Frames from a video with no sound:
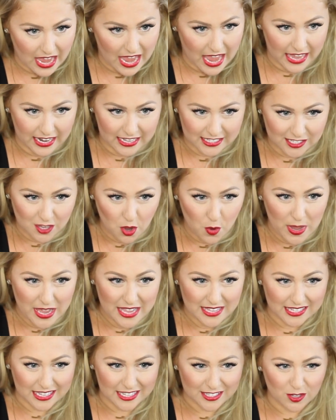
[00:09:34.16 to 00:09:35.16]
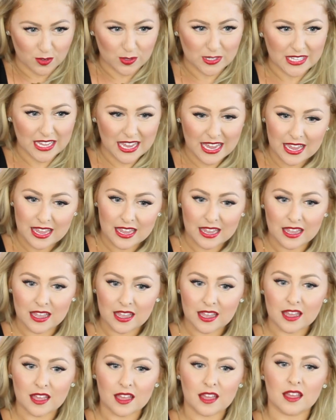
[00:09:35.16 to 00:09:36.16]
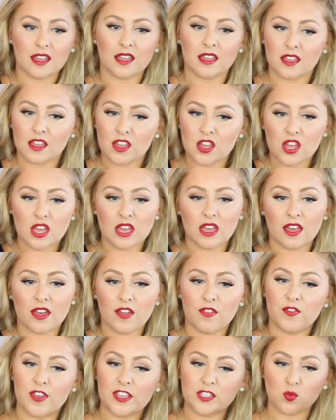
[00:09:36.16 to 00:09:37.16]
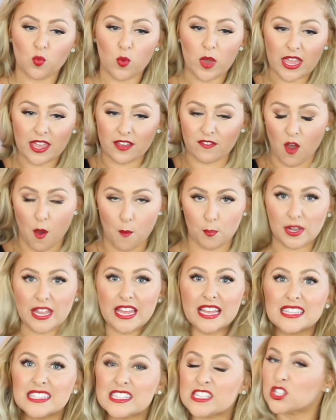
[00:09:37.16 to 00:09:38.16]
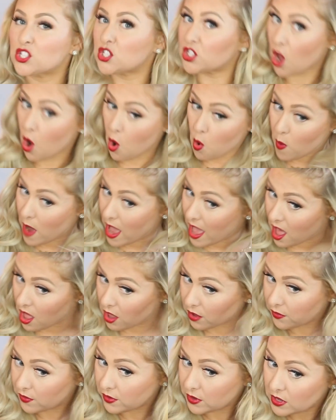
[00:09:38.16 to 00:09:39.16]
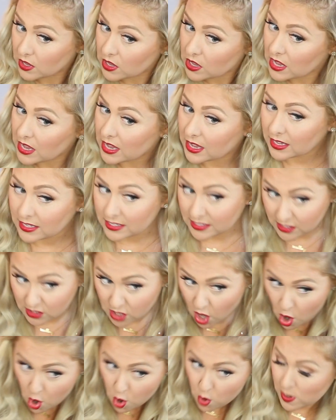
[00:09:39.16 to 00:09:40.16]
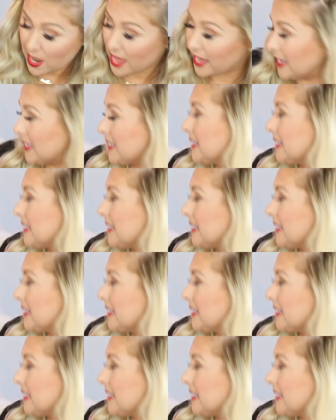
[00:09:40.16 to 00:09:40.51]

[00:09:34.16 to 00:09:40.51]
And it's so easy. So see, this weave blends so well, so like